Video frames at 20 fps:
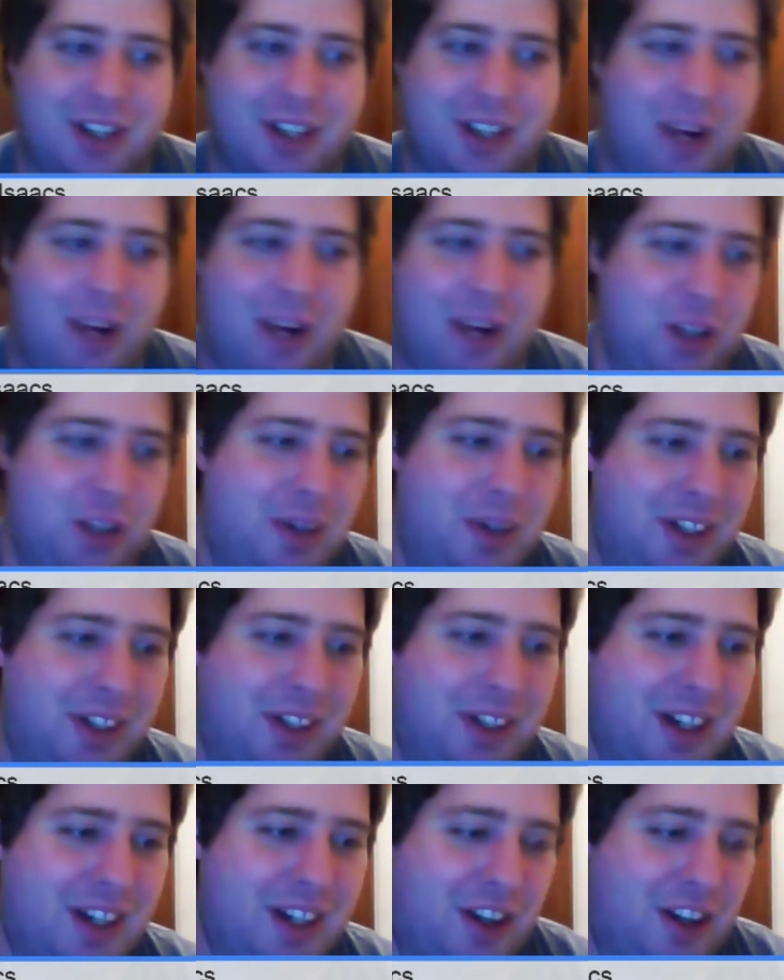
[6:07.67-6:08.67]
I really want
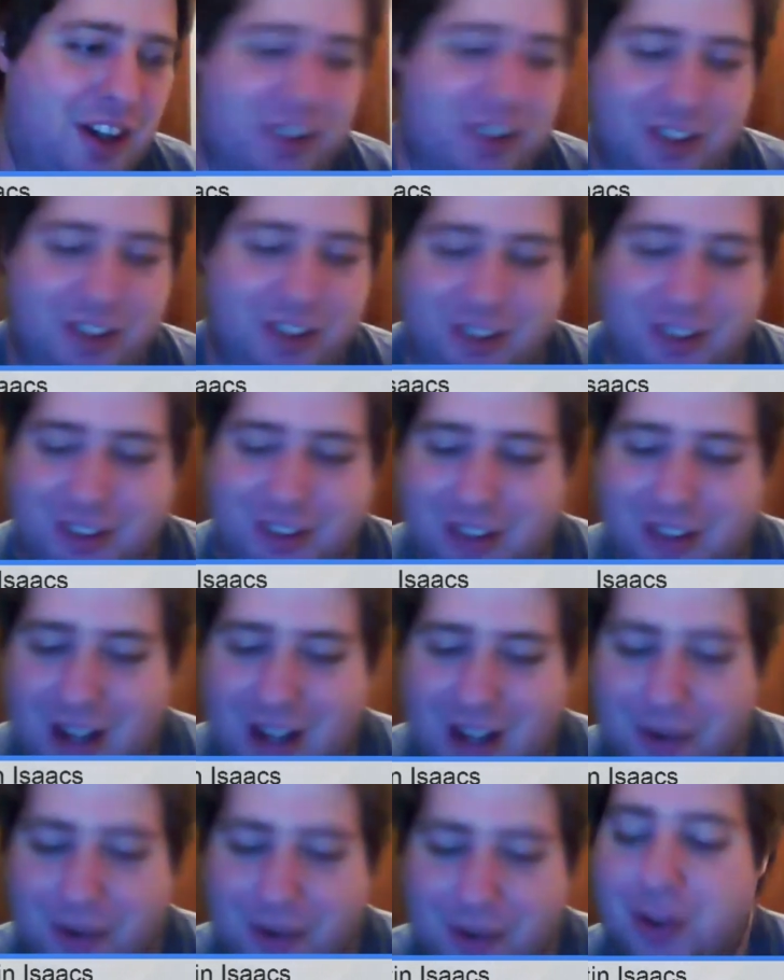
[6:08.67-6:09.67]

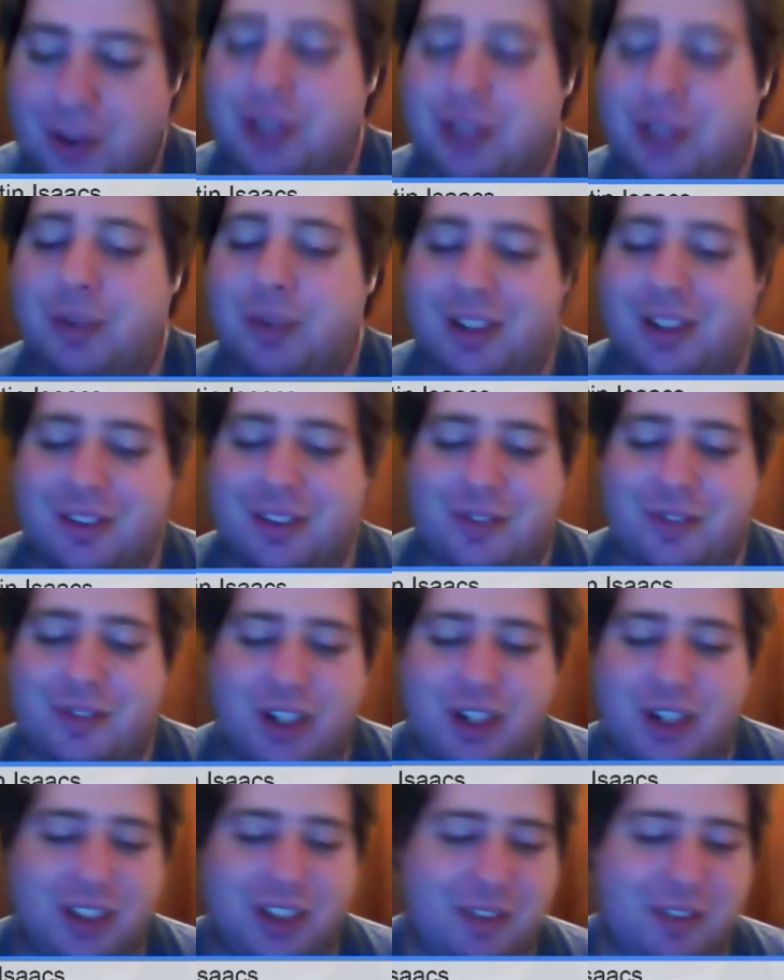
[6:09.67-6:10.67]
the reader to
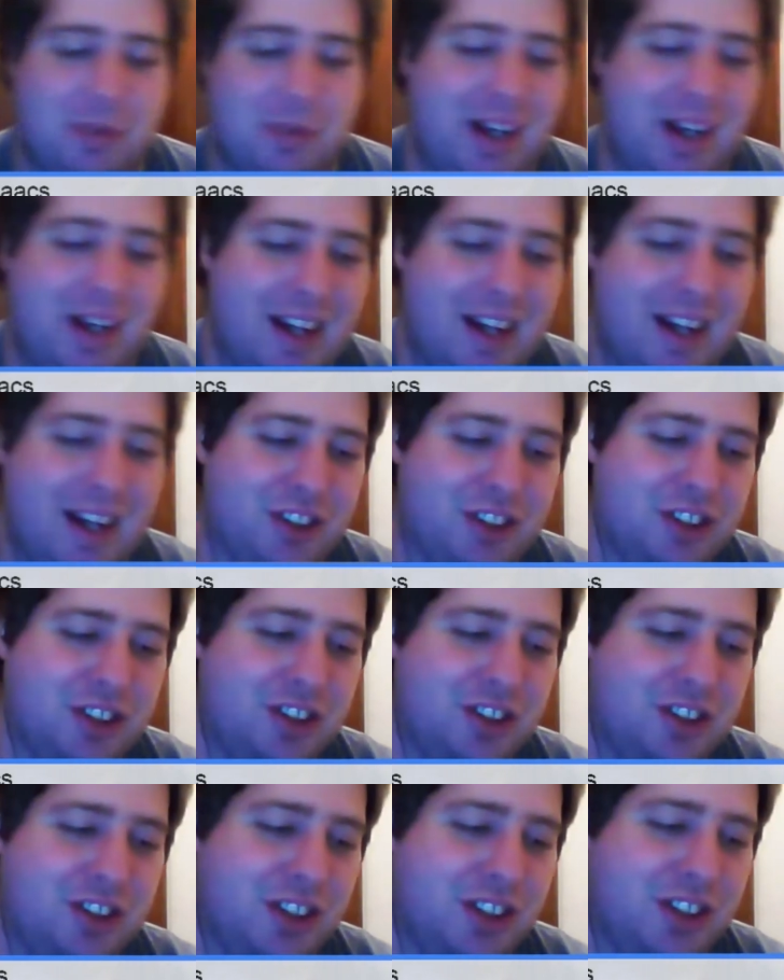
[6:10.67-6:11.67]
fall in love with my
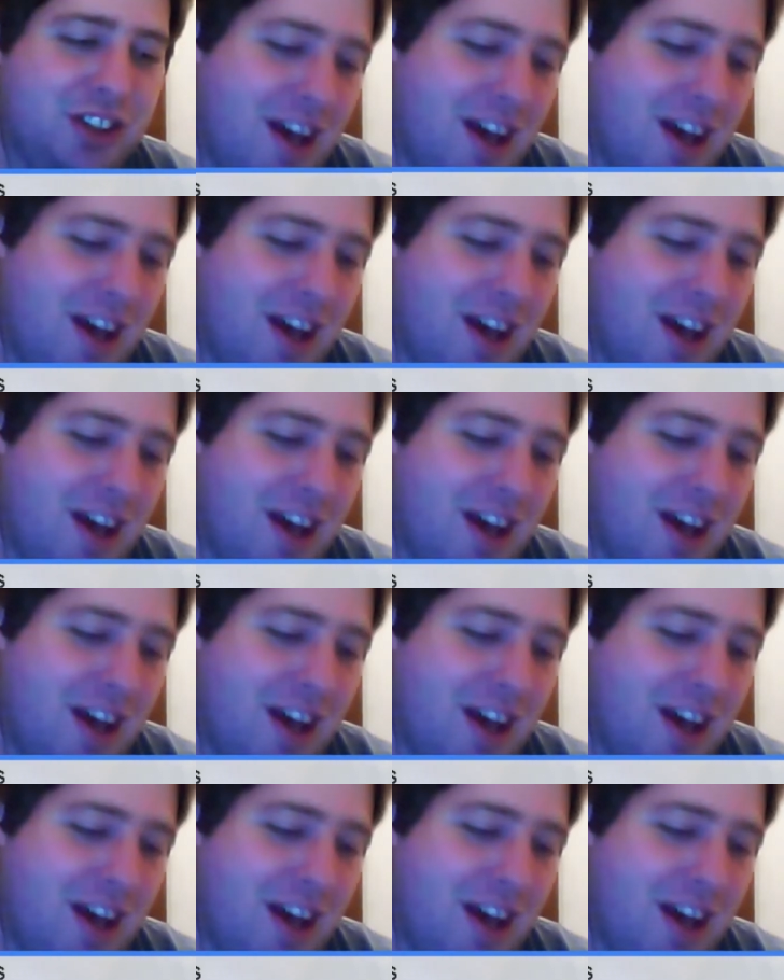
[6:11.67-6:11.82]
characters